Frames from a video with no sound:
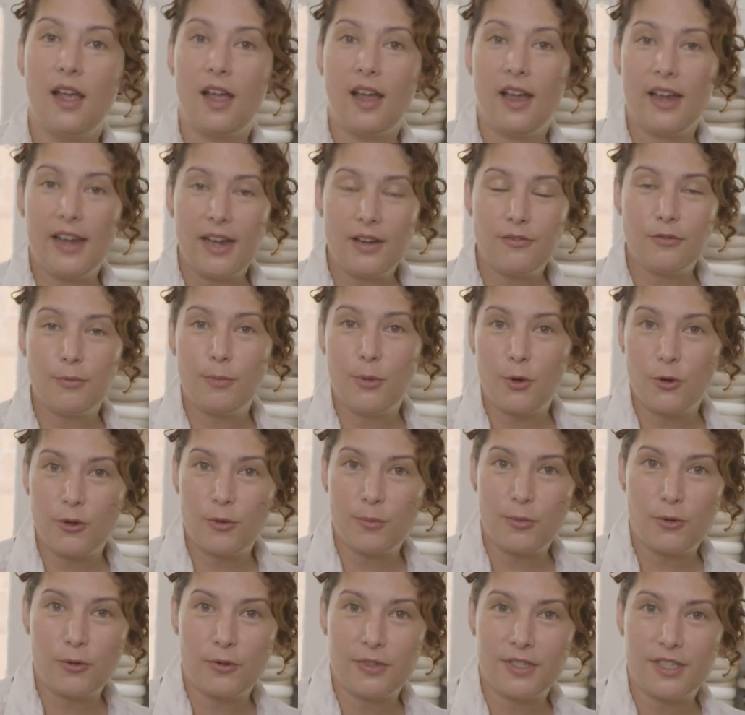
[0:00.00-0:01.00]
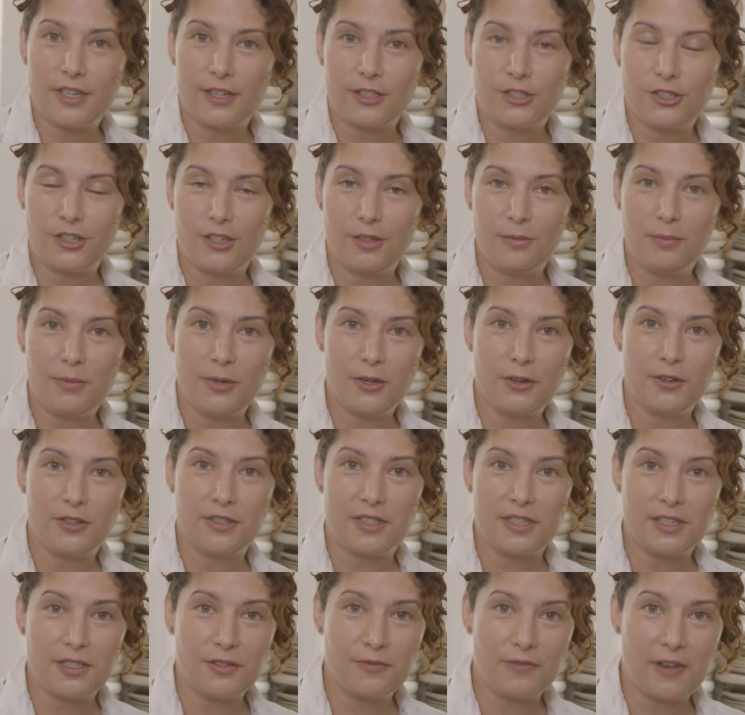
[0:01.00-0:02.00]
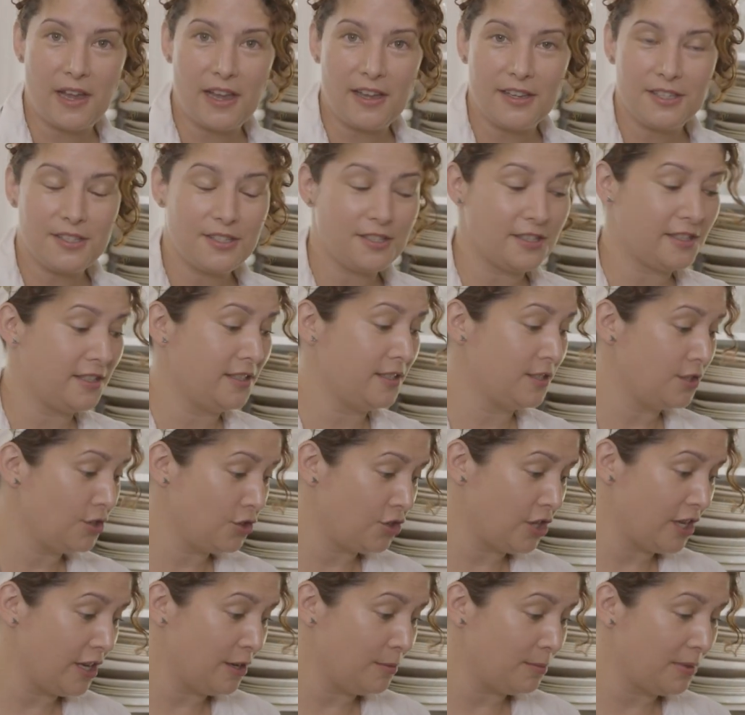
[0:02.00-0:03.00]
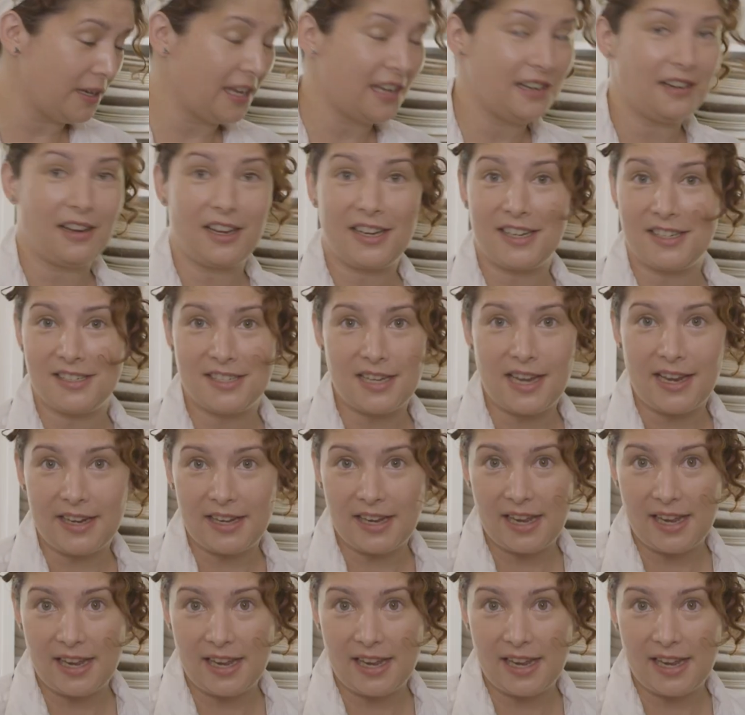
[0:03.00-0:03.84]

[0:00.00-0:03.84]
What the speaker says: I have a portable induction because it's fast, it's cheap, and I can take